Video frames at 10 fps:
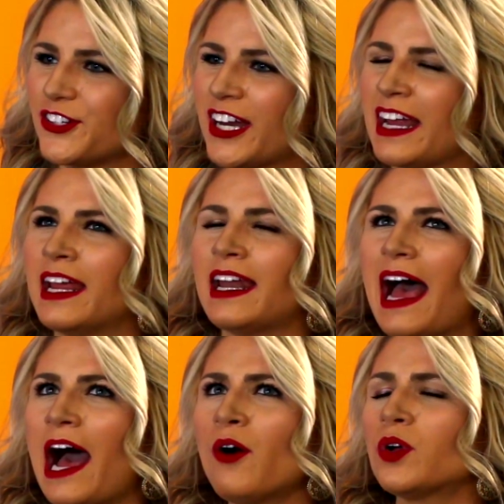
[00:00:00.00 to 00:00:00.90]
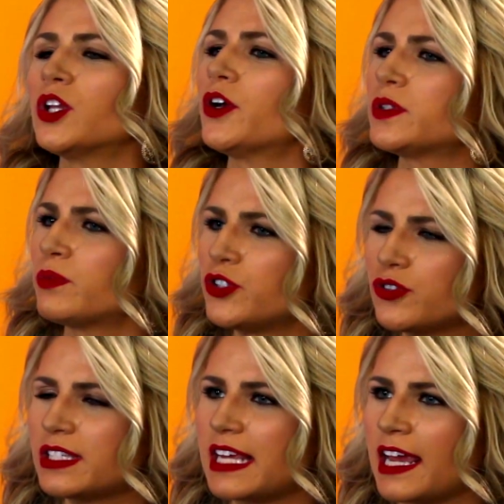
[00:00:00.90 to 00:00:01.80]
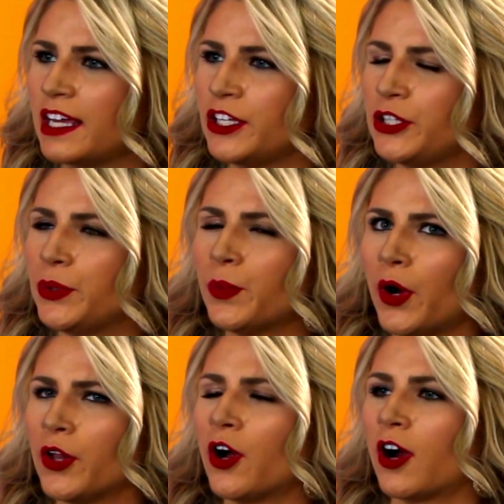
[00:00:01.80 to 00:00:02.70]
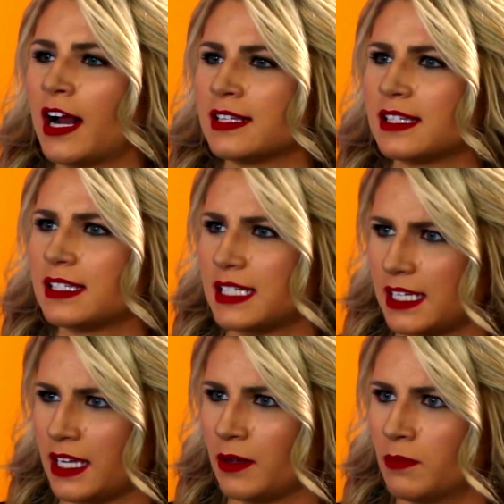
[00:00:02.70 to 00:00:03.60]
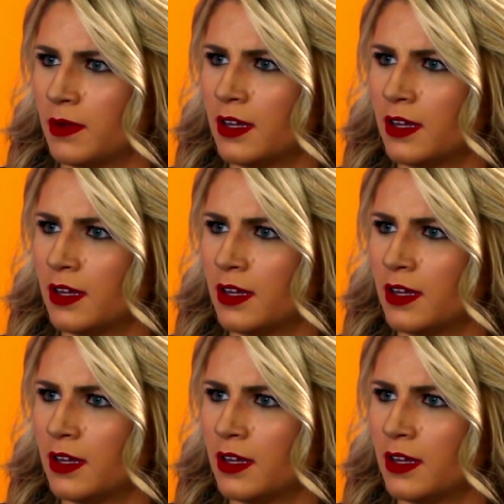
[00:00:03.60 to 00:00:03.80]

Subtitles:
great. And how close would you say you all are as a team?